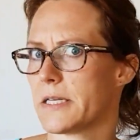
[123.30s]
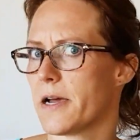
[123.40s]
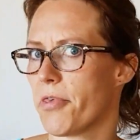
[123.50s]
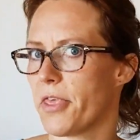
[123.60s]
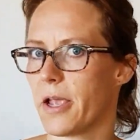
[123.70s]
I
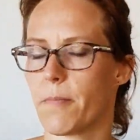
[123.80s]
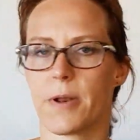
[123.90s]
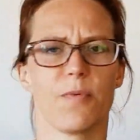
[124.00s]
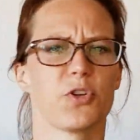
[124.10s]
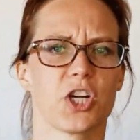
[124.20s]
think, but I
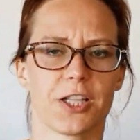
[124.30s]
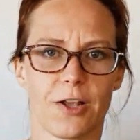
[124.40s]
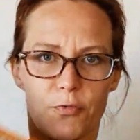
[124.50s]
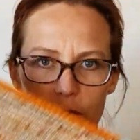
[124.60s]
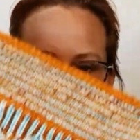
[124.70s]
will check that
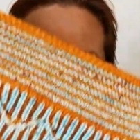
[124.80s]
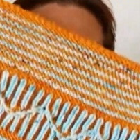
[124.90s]
for you.